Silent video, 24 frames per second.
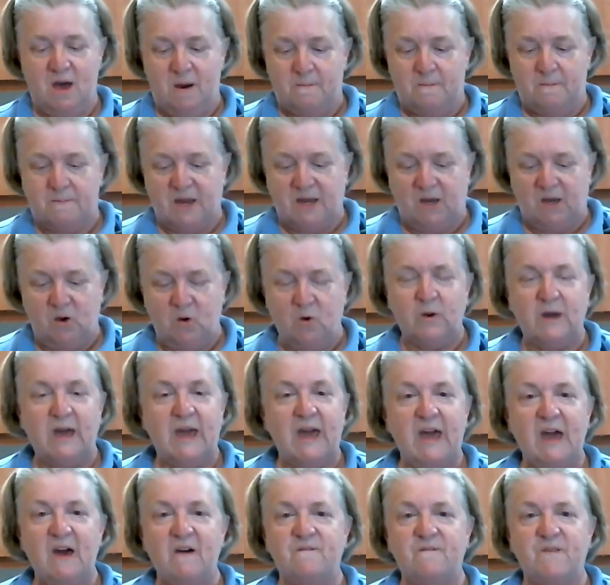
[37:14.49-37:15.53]
but you
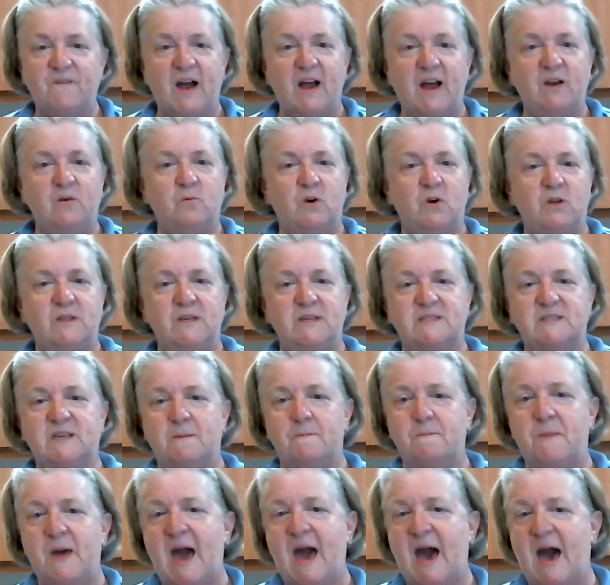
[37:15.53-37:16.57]
can't find one that's
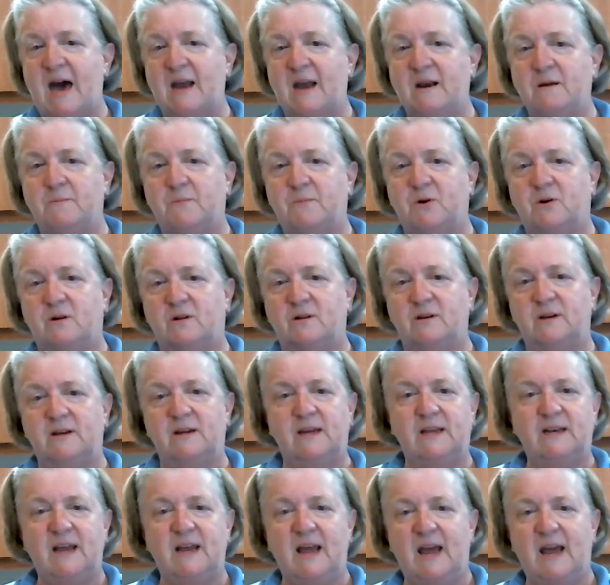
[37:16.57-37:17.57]
compatible in